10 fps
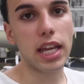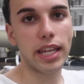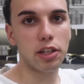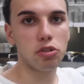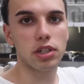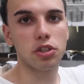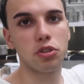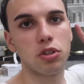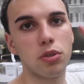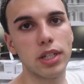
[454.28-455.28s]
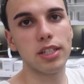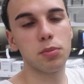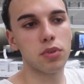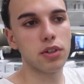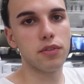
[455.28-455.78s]
and Andrew's gonna shoot his
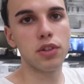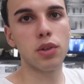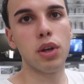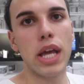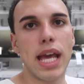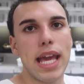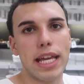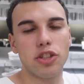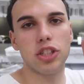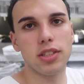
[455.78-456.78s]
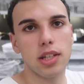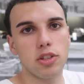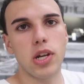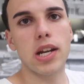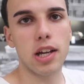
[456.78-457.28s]
point of view, and she's
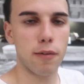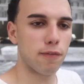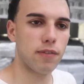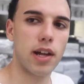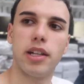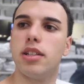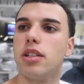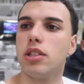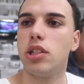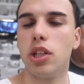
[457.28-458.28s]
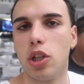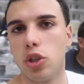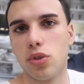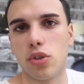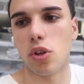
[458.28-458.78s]
gonna try to come find us.
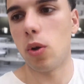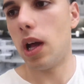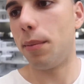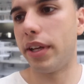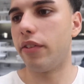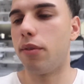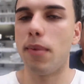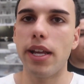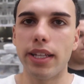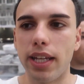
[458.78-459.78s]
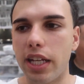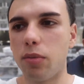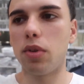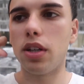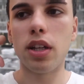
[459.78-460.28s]
So I'm gonna give her my
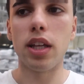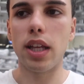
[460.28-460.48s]
camera,